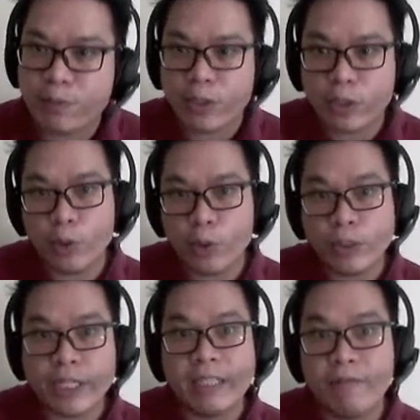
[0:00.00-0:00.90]
So
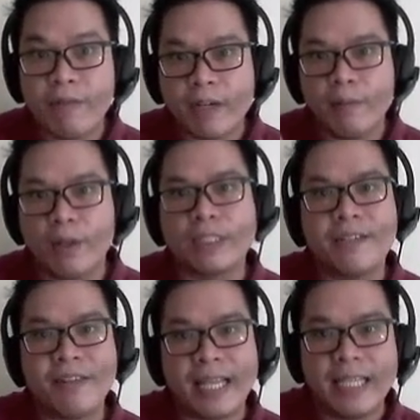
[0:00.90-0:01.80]
those are the variables:
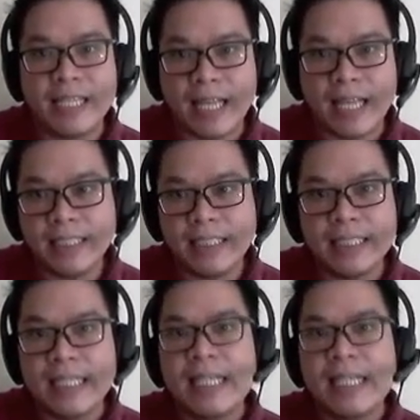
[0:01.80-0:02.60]
the readiness,